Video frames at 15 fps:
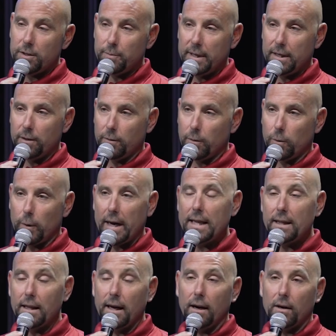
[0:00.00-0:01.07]
He's been
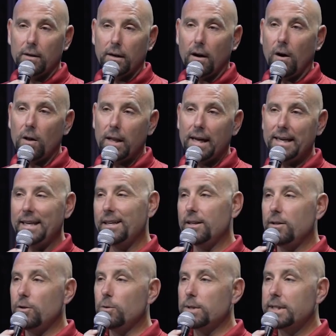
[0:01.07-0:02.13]
right there. All I needed
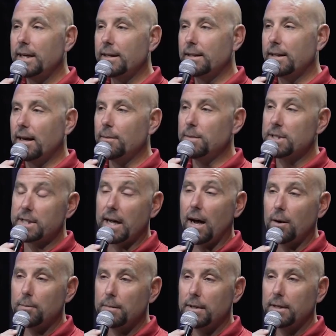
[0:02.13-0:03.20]
to do was take the time to
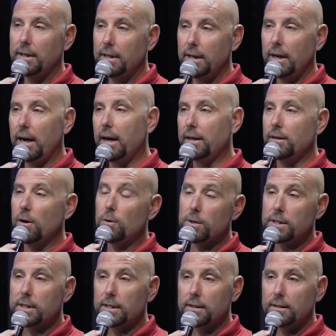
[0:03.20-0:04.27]
stop and
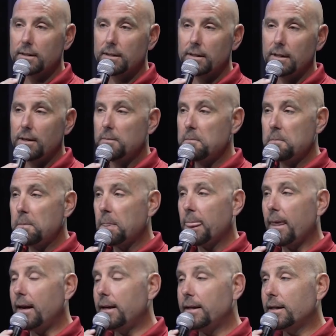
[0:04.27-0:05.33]
notice it.
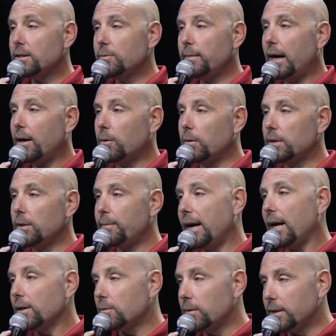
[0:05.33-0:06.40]
And it doesn't matter what the
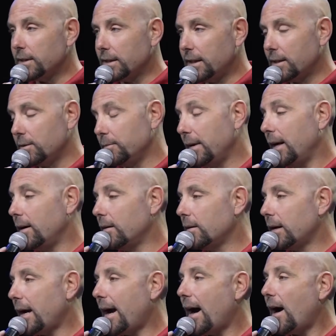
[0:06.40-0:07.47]
past was. It doesn't matter
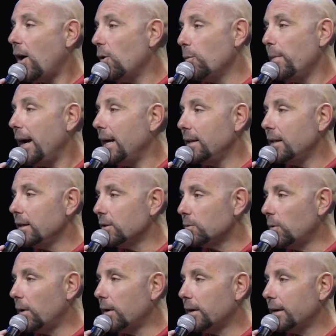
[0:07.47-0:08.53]
how bad things
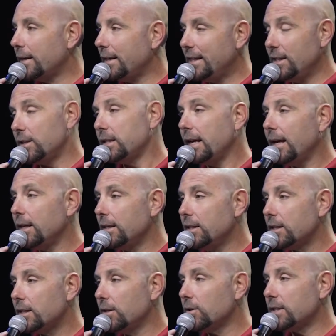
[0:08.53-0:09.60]
were. He's
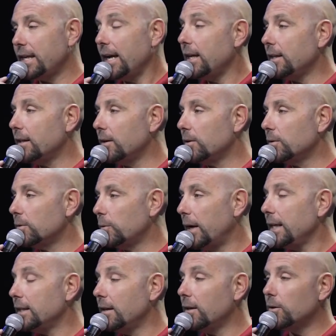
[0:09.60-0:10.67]
still standing there,
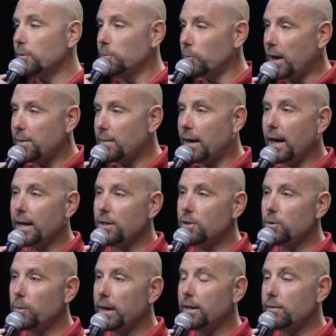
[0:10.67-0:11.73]
right behind
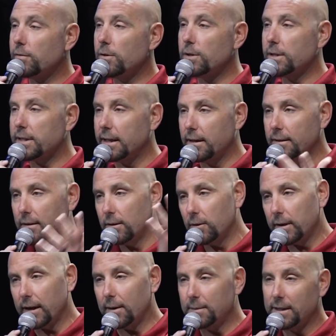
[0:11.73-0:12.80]
you, waiting for you to say,
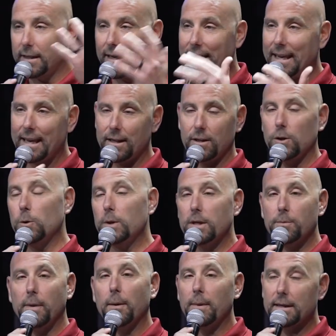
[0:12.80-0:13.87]
okay, I'm done. I can't do
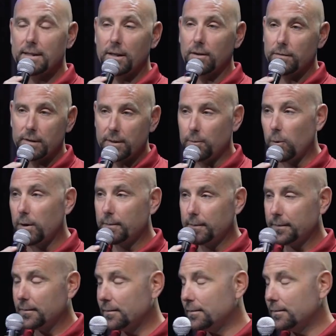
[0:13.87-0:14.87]
this by myself anymore.